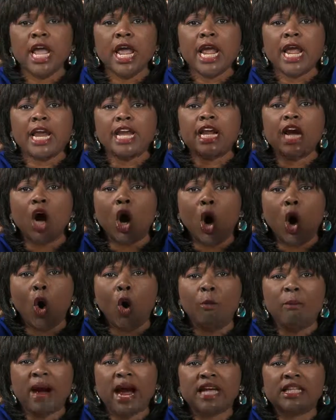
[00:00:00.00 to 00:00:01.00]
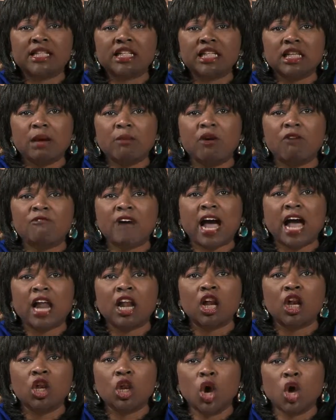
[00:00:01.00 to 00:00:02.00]
in the almighty name of our
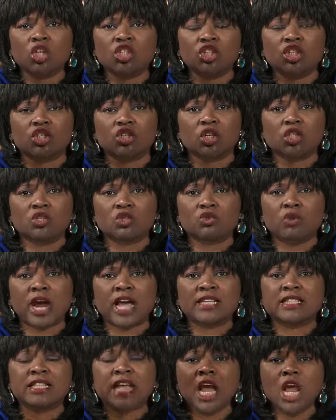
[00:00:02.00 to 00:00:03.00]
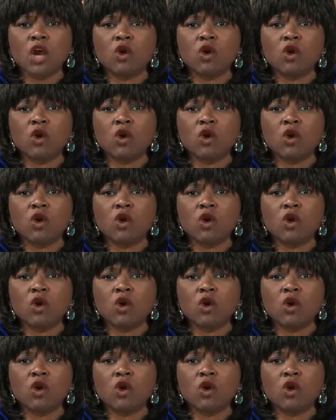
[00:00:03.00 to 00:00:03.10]
Lord Jesus Christ.